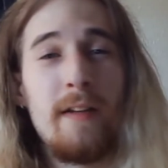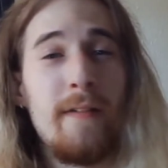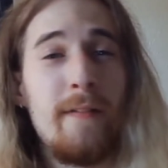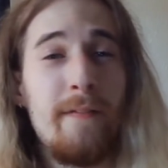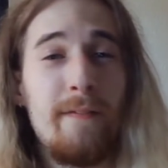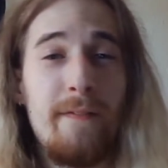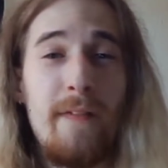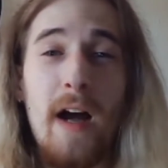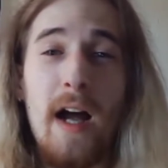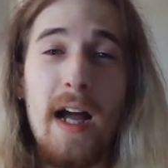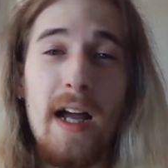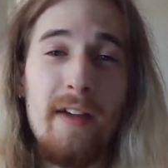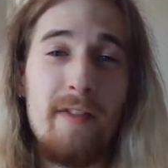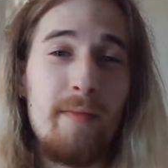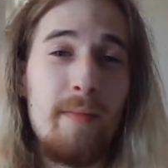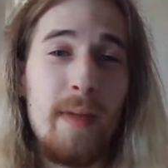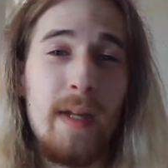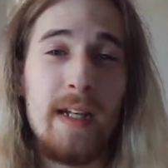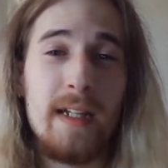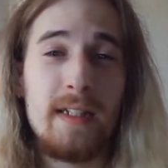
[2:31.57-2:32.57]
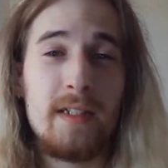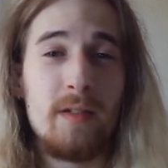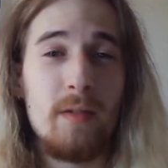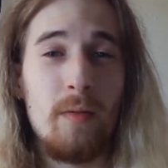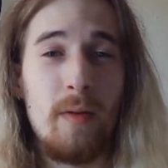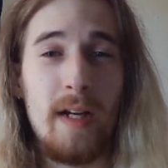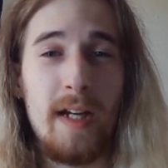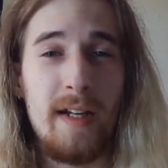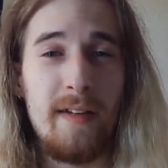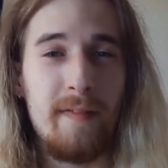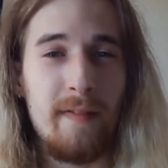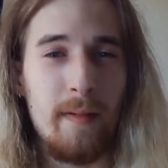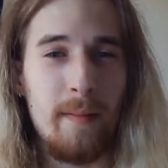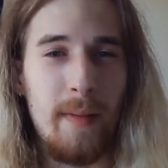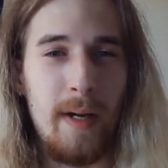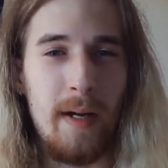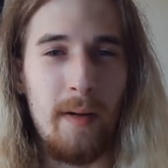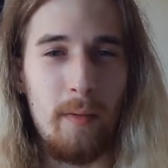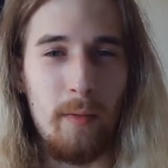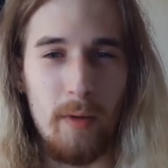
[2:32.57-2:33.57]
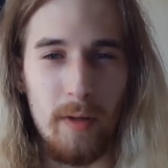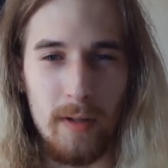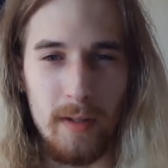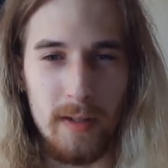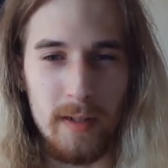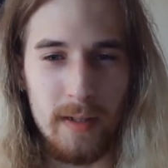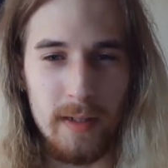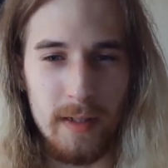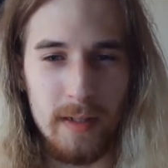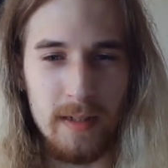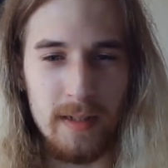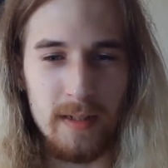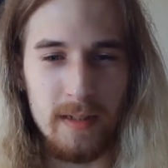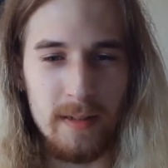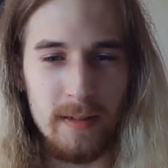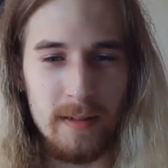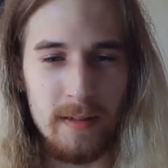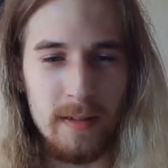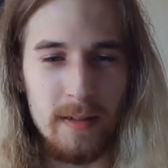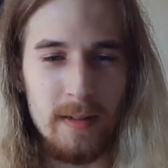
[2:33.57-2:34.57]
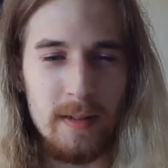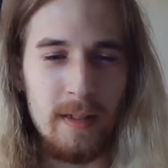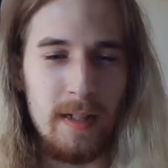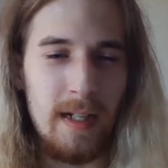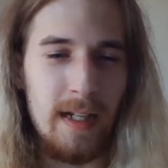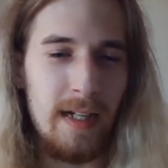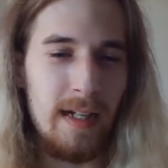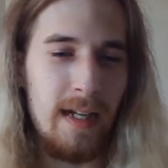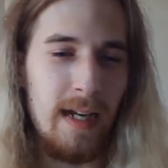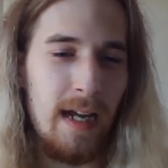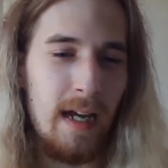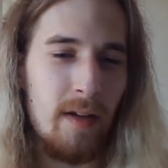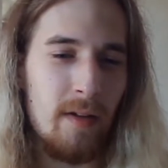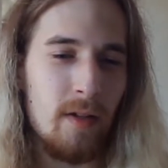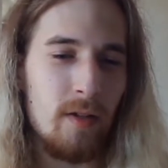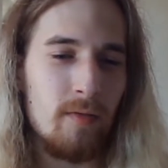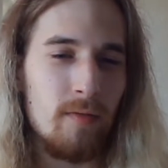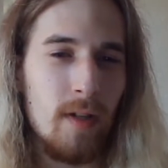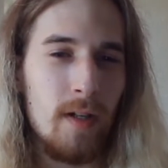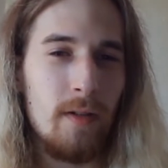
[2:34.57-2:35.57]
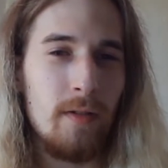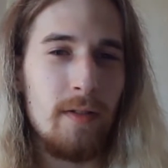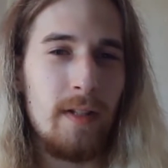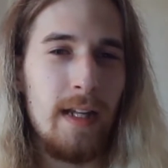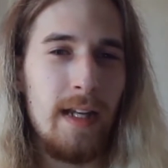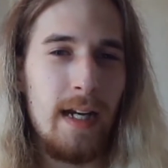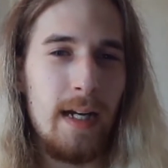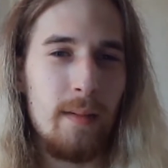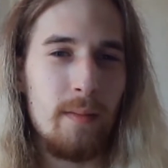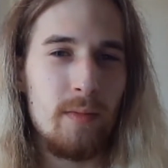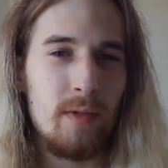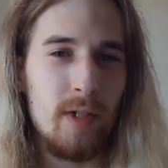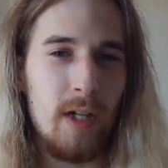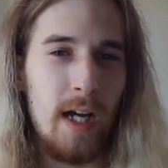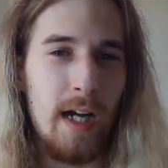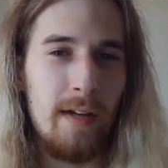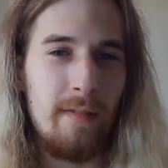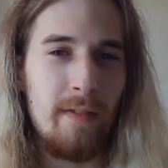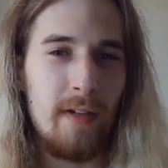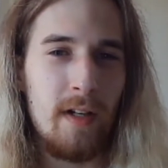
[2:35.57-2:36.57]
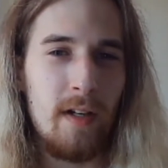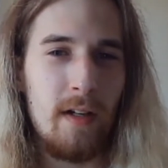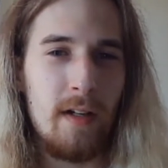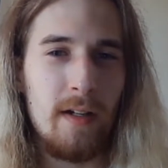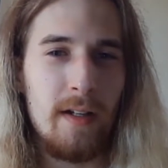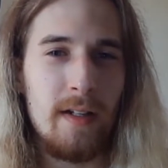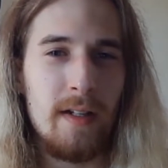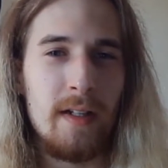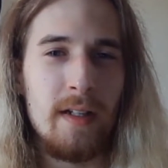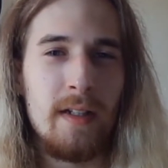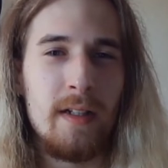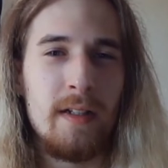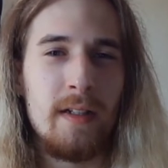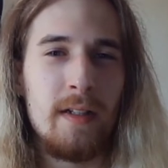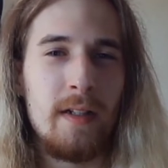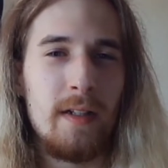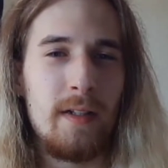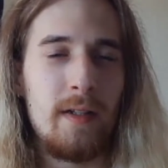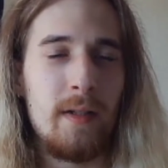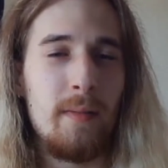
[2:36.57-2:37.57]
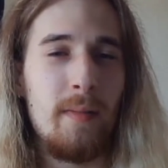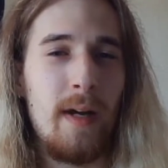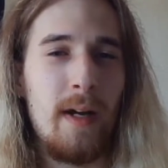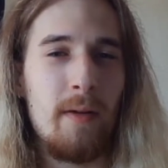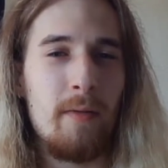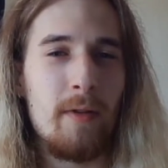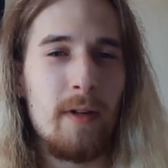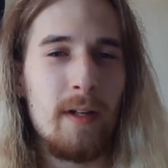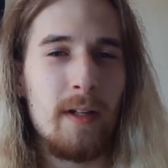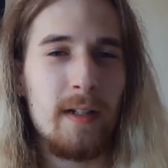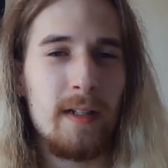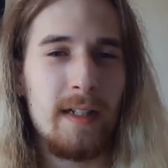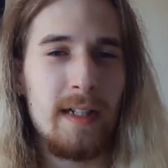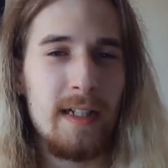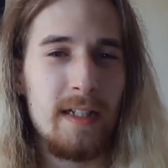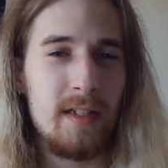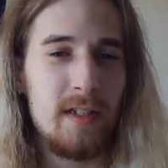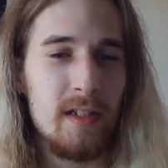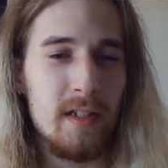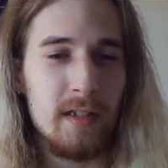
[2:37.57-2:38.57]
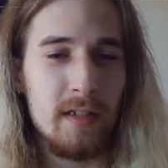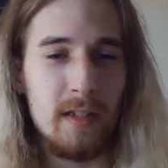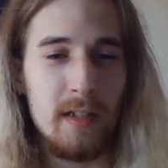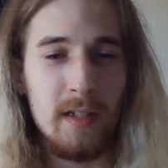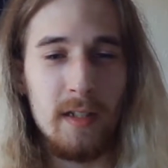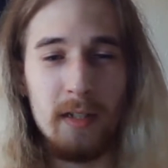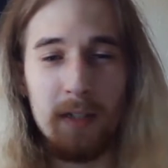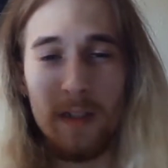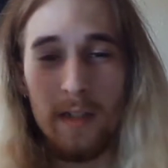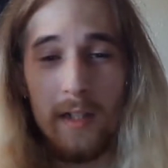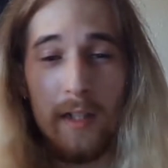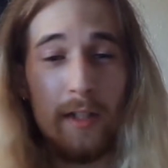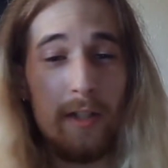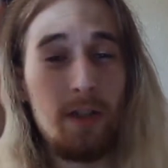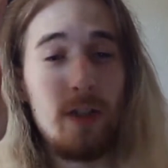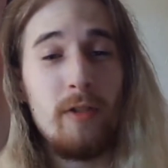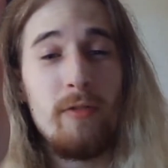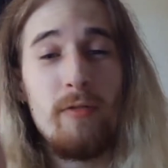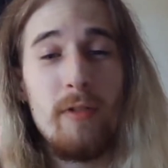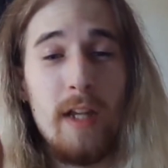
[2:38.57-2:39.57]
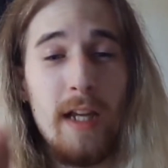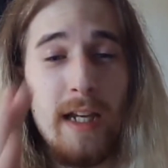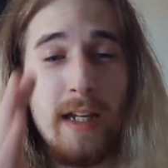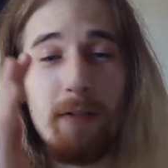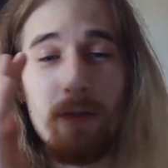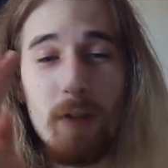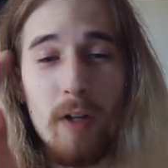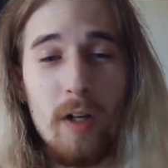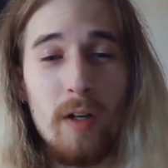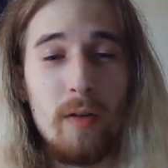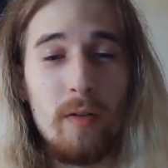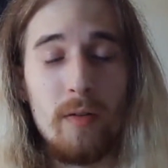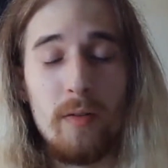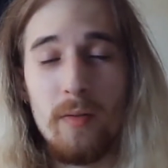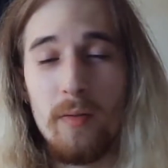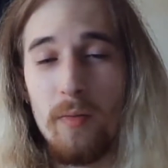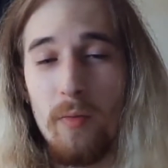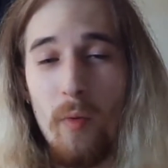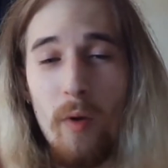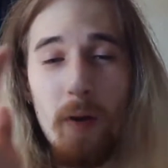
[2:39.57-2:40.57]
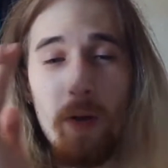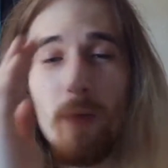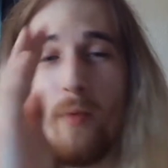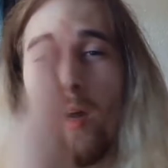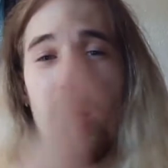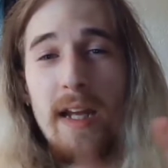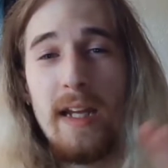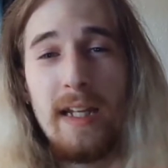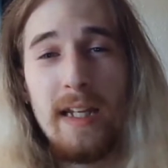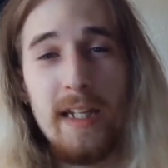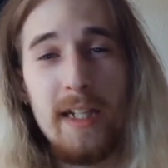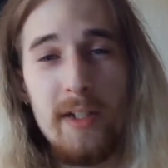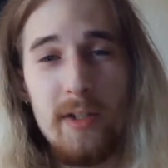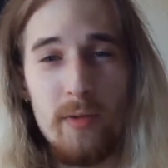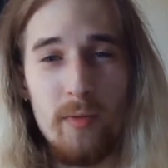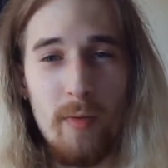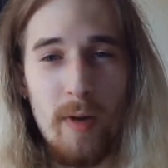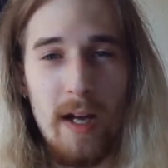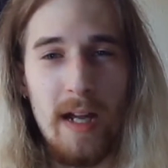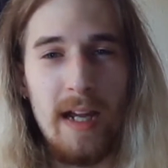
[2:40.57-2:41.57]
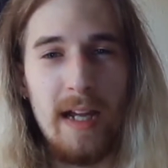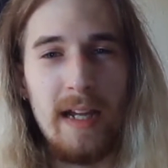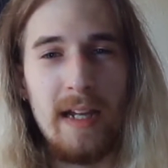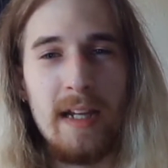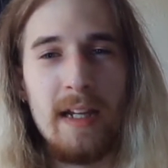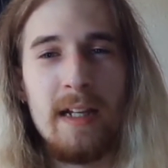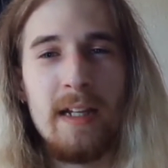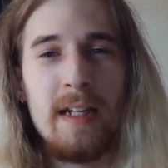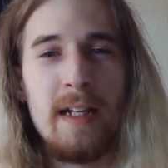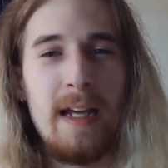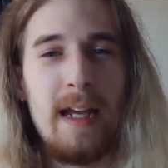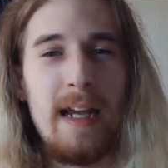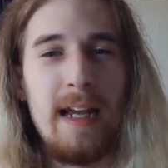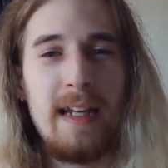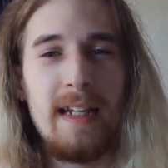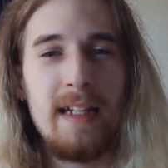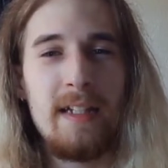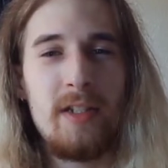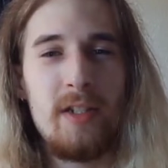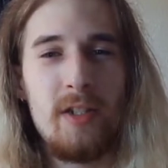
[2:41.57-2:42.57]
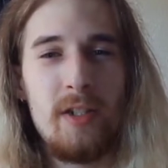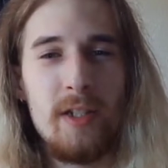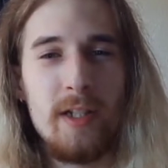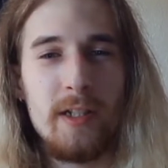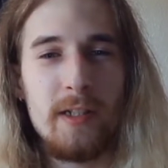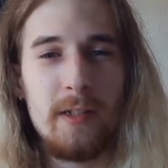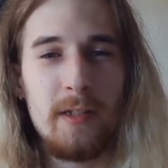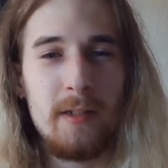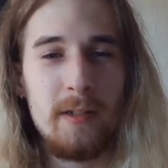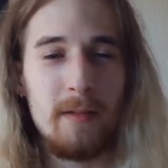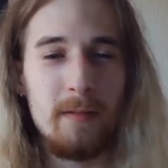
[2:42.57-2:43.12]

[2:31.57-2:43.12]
5 minutes away from my work, and now the road that I'm driving on to my work is just a 2-lane road, one way each way, and it's just